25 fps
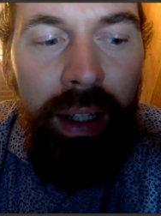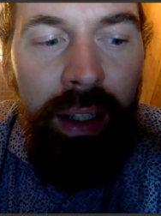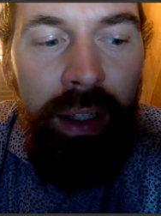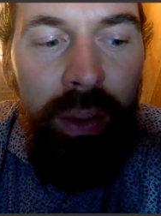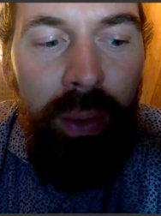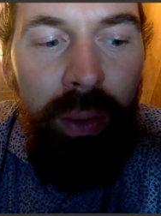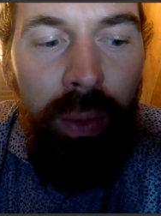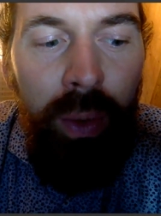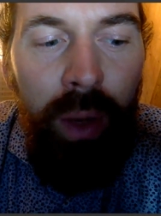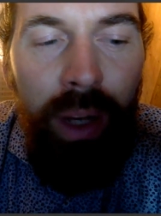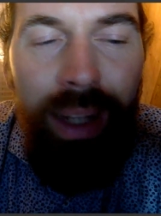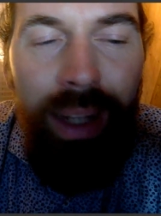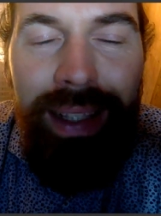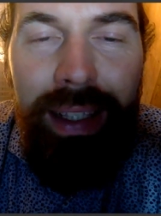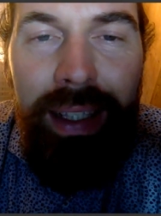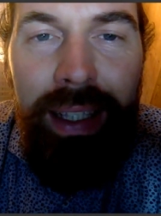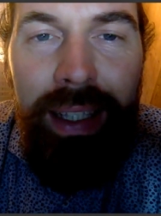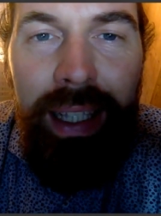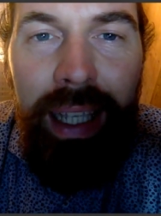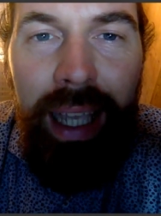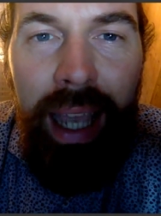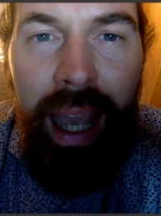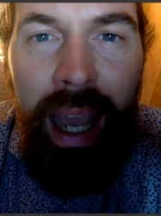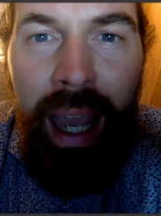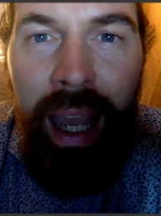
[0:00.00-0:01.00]
Towards
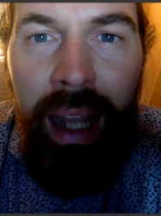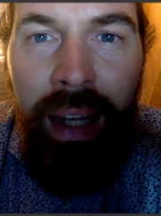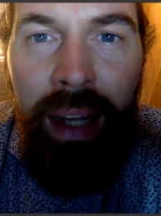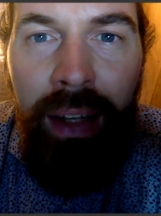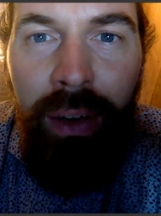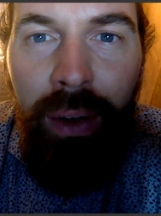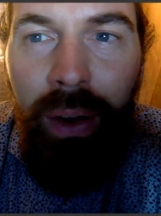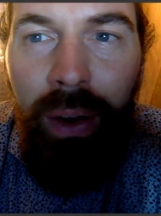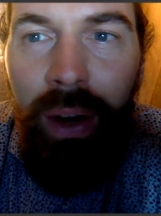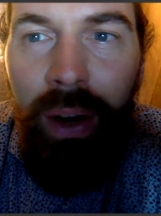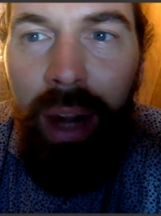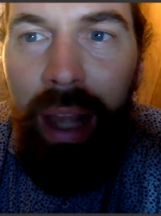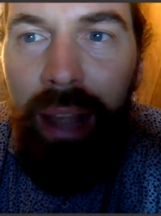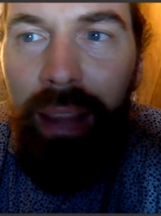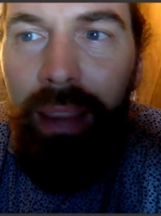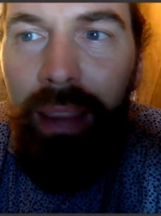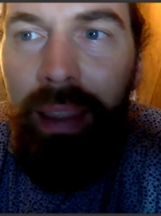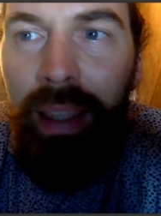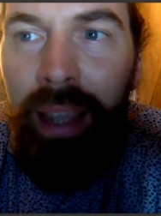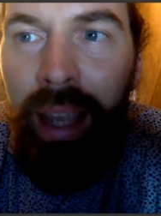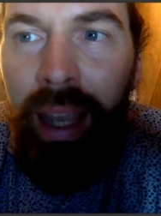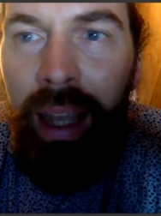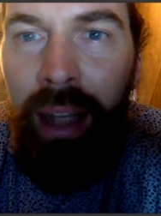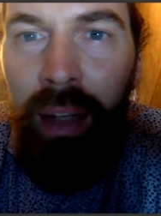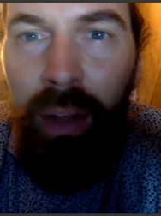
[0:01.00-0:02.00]
the end, or at
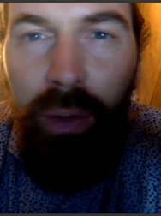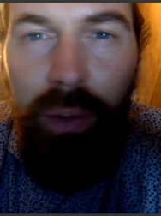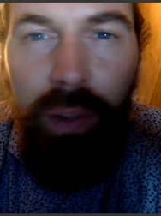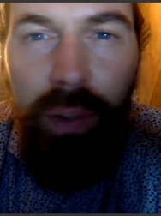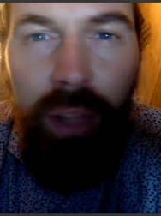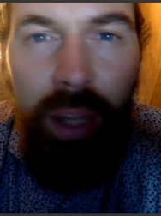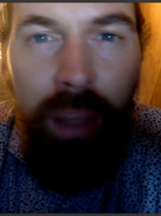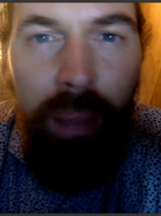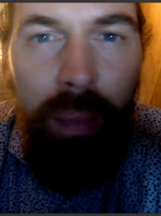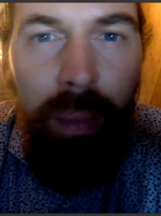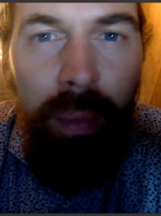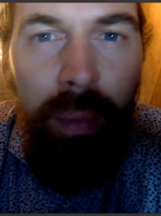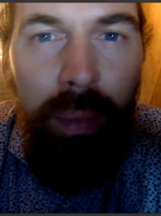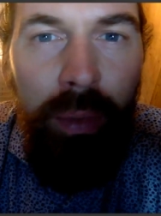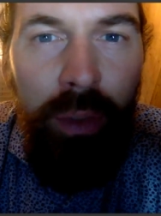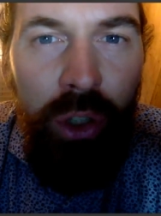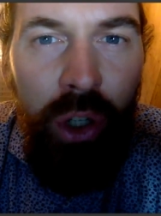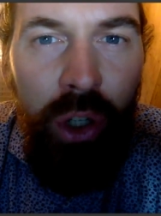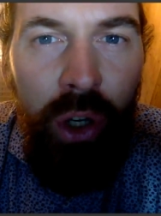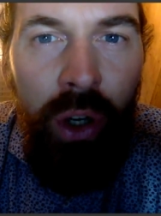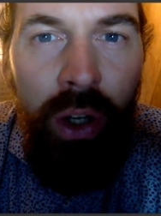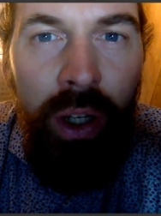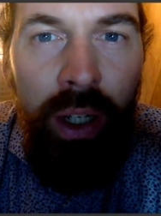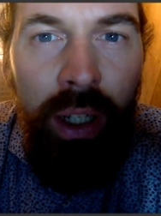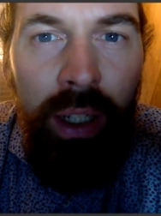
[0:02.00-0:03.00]
the end of their
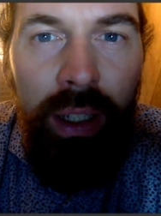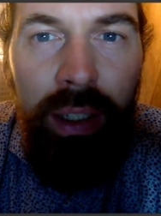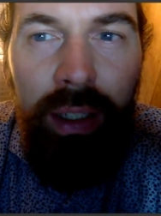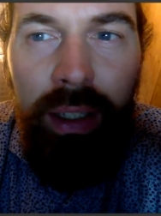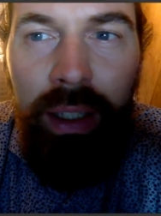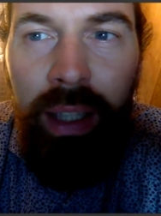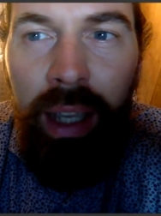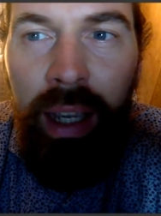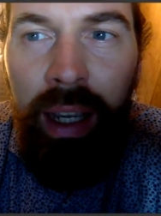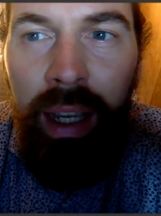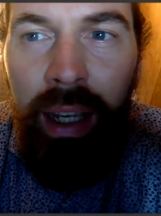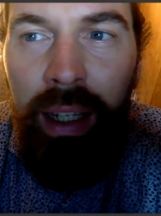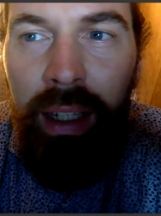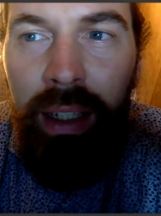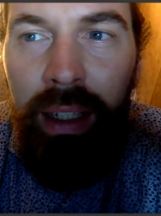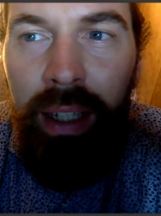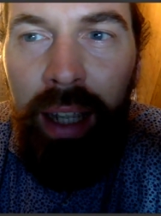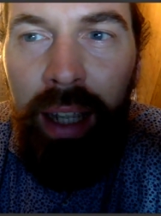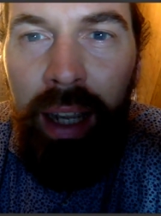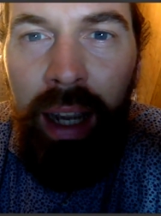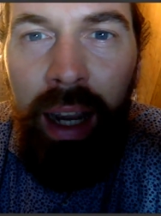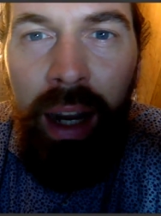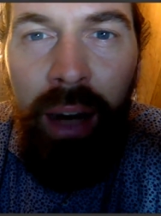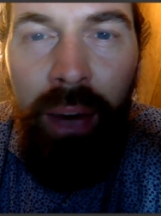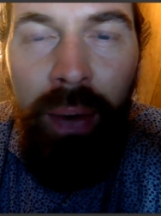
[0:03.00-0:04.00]
journey,
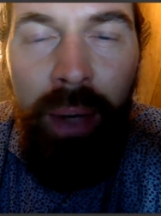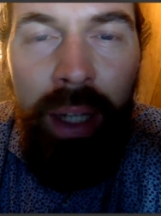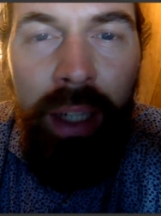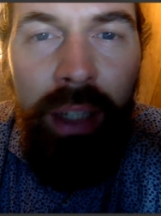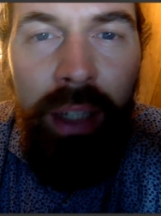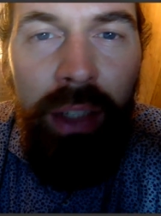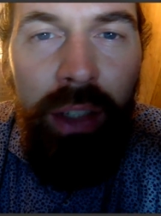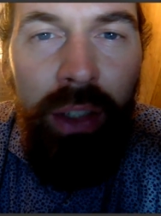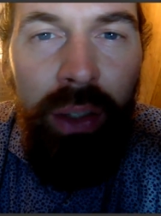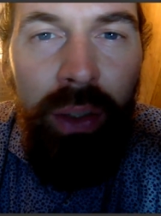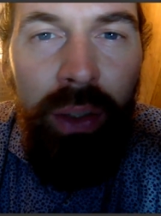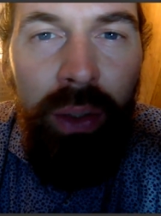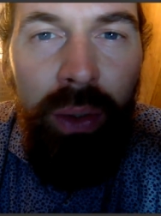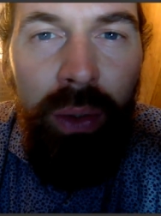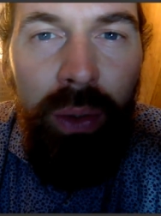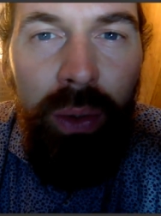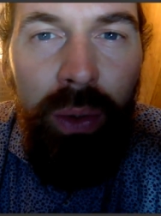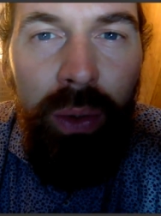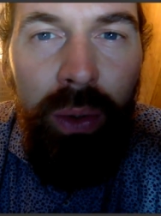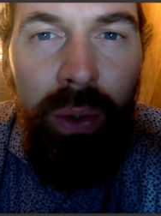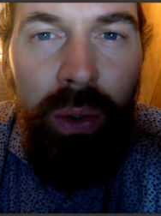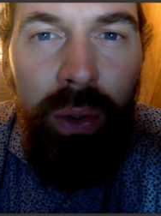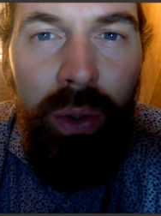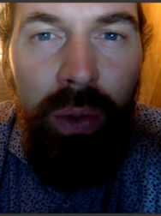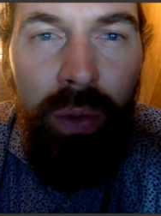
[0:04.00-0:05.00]
they are ready
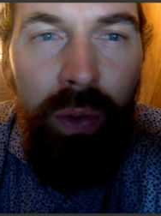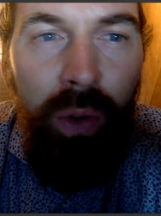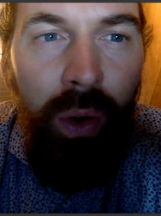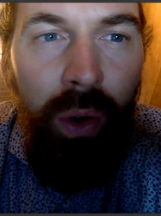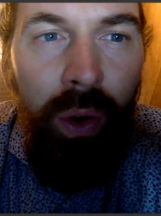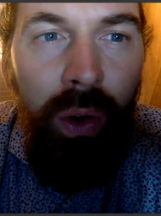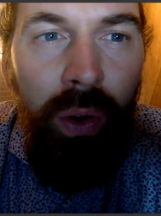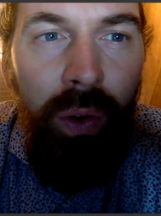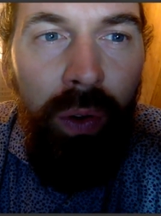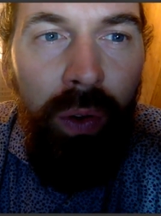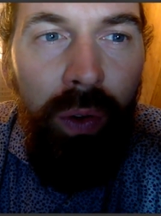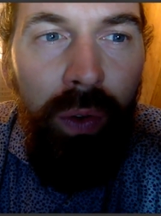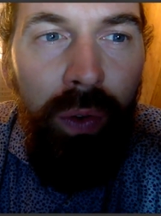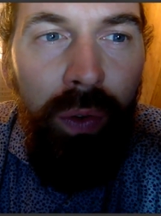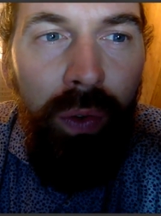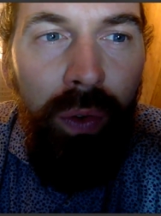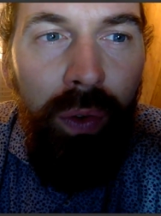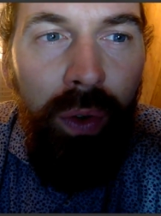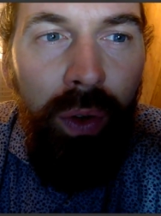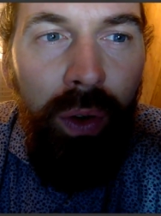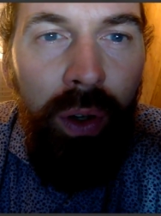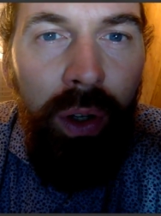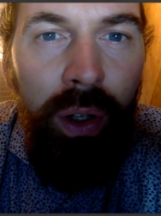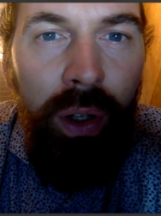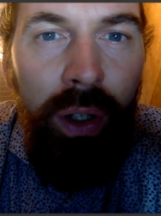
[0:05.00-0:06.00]

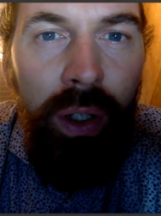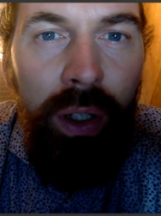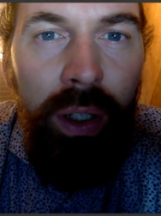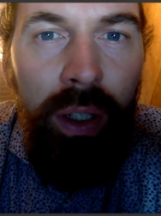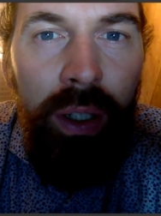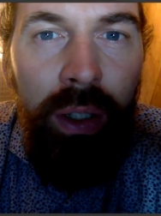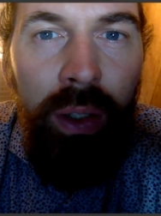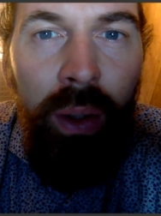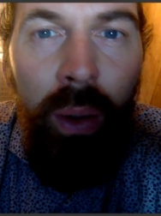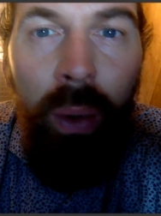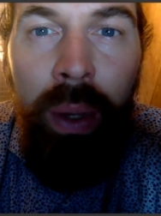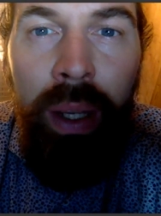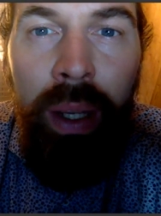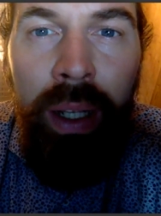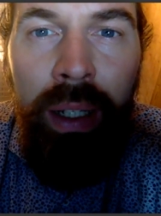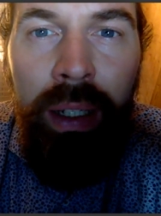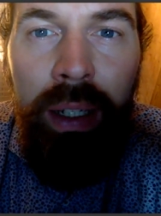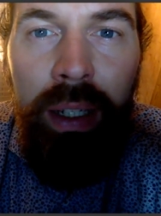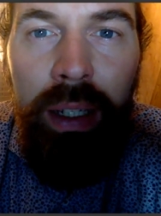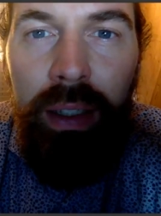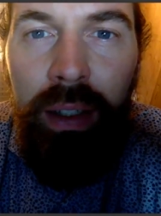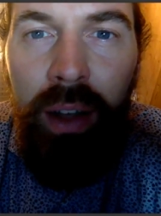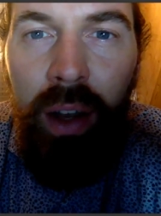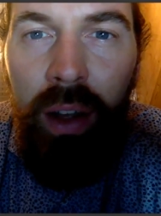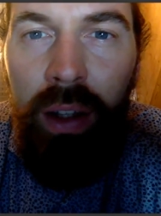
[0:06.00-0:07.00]
for knowing
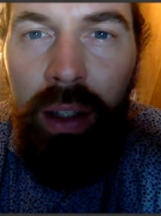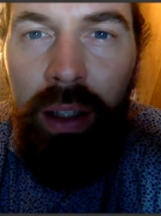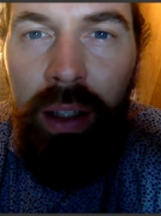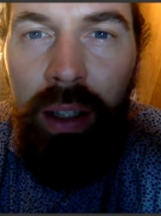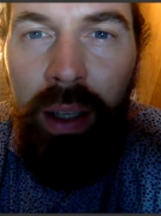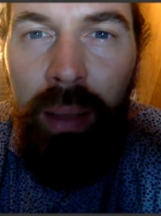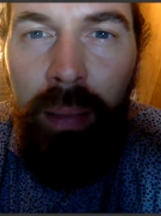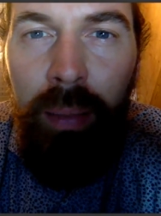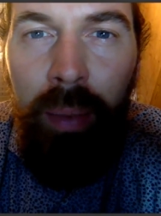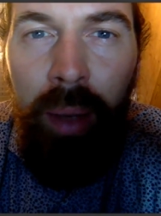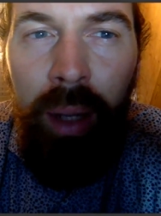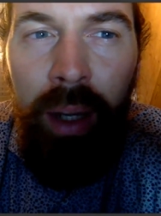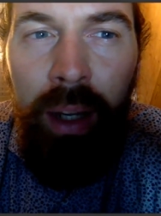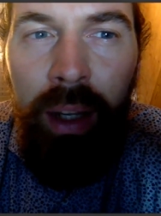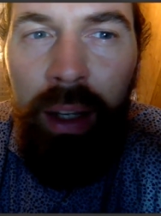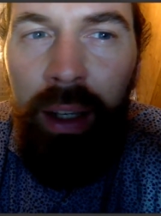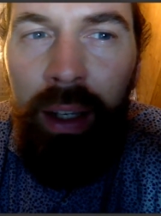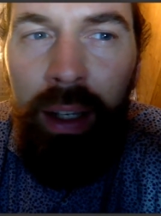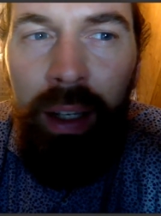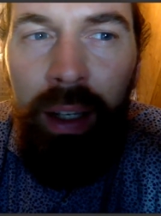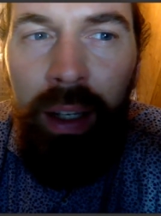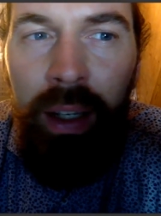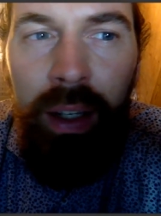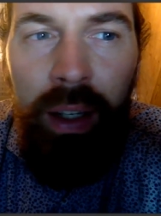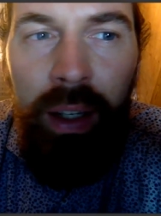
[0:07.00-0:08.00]
this concept. But
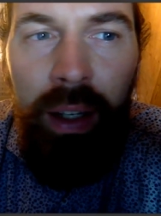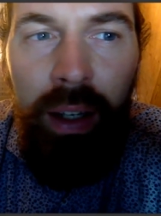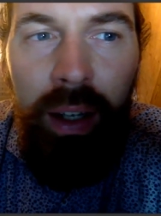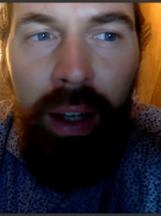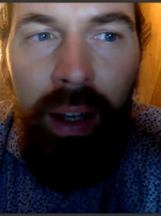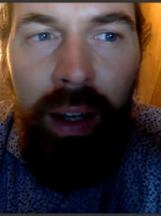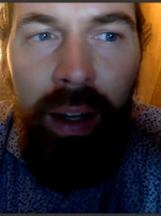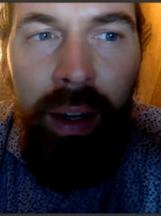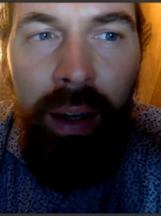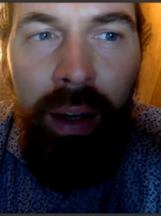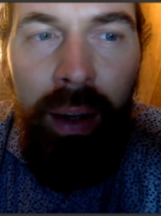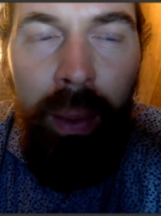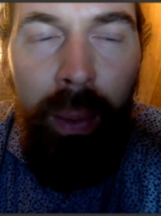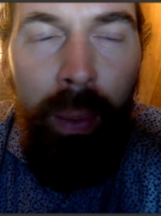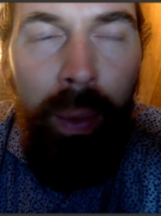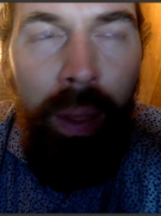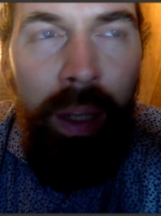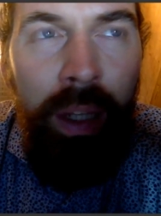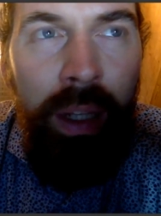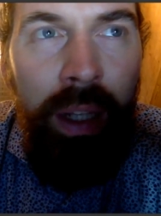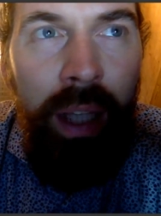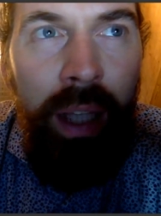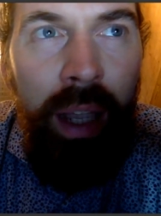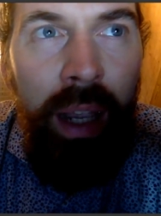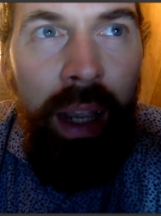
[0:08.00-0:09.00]

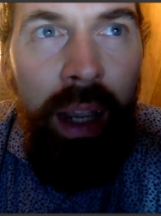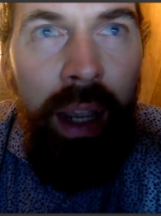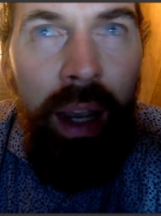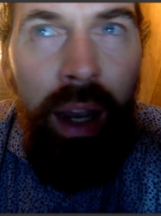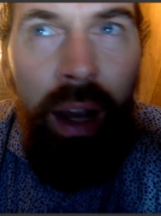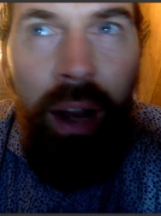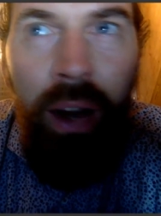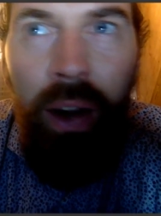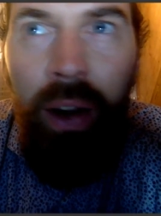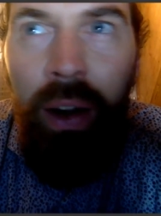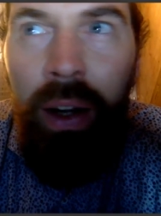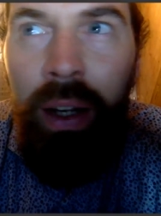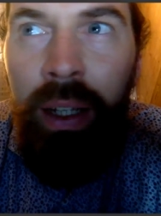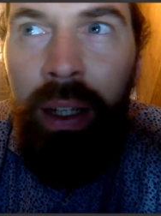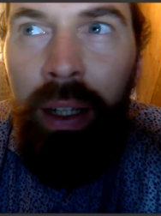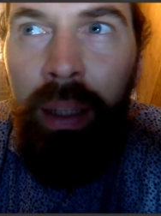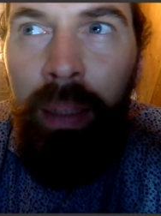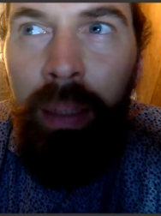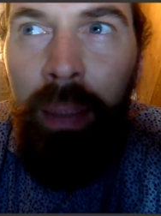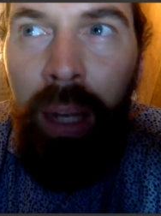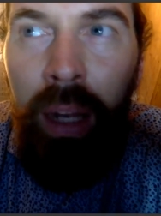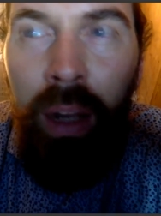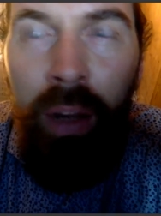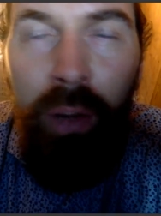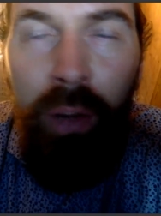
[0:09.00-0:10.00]
when they are in the
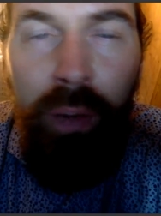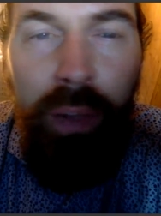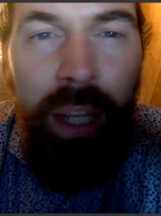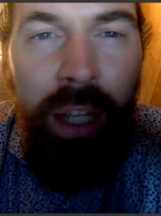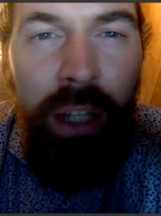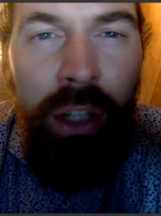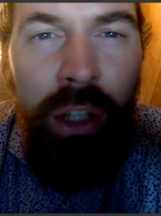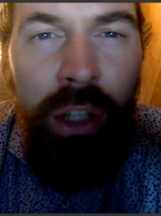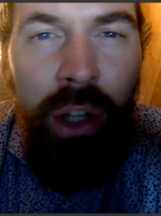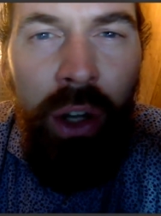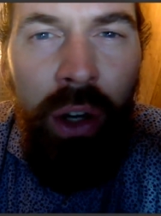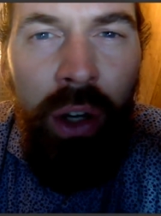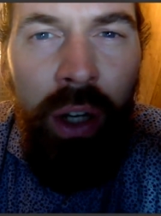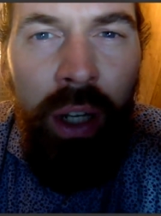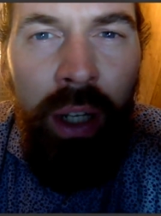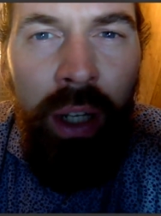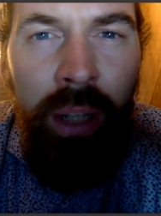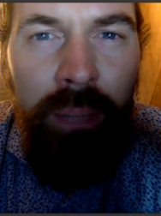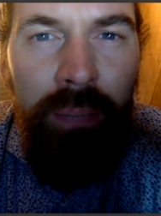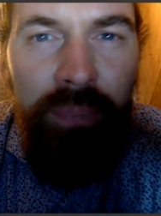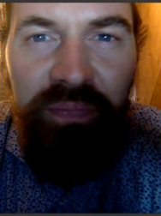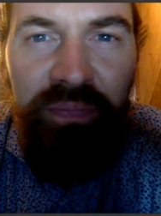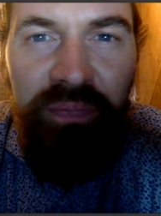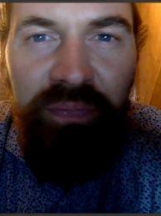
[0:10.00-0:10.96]
middle of their journey,